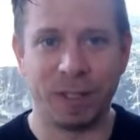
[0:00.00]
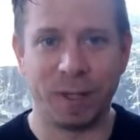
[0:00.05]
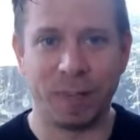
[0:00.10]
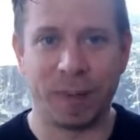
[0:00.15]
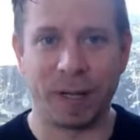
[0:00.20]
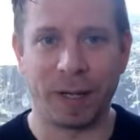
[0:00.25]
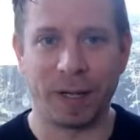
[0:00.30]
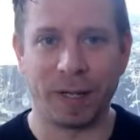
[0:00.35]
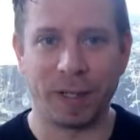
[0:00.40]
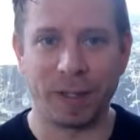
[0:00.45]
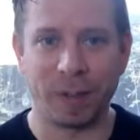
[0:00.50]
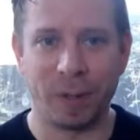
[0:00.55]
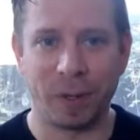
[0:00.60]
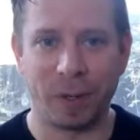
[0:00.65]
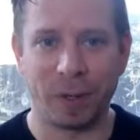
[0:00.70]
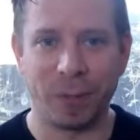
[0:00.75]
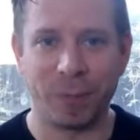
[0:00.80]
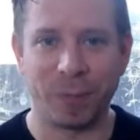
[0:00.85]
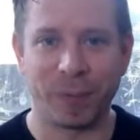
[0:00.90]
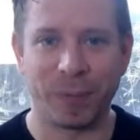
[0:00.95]
back here
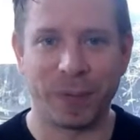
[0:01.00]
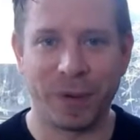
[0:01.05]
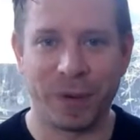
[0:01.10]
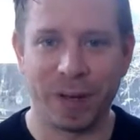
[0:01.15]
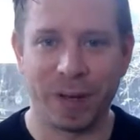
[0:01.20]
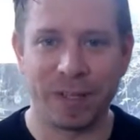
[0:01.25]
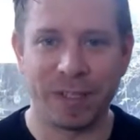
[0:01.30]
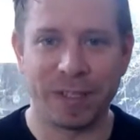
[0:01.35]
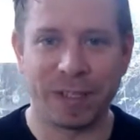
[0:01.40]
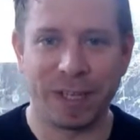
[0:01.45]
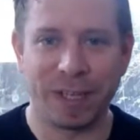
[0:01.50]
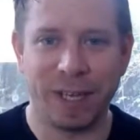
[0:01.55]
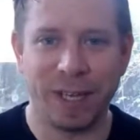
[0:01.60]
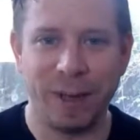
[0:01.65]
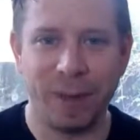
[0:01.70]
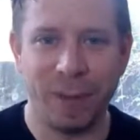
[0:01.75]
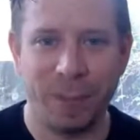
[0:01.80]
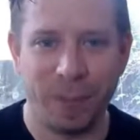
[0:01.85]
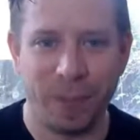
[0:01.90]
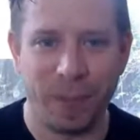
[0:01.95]
tomorrow. All right, take
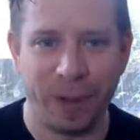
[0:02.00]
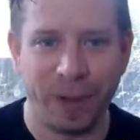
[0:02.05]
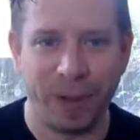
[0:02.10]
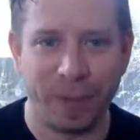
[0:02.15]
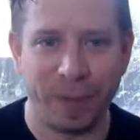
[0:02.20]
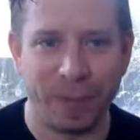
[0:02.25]
care. Bye.